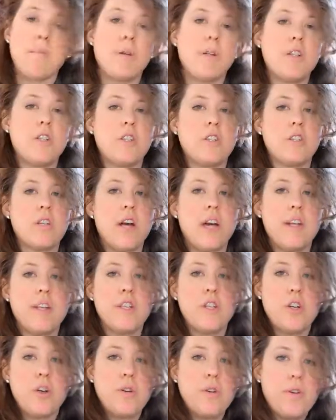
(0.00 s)
going to just kind of
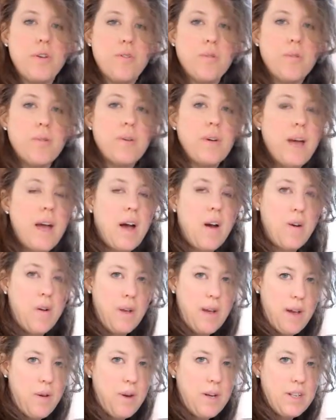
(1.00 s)
show you
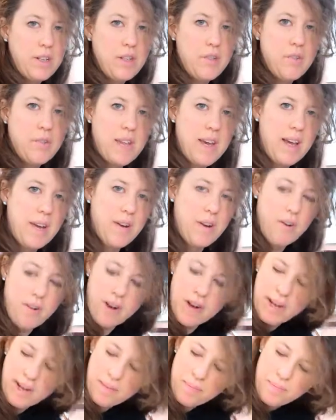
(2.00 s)
how I do that,
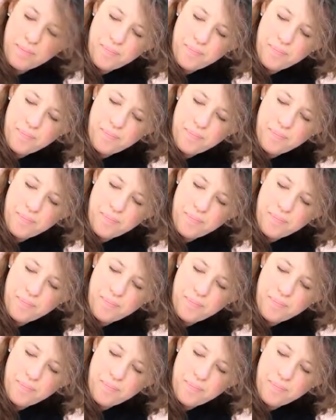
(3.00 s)
alright?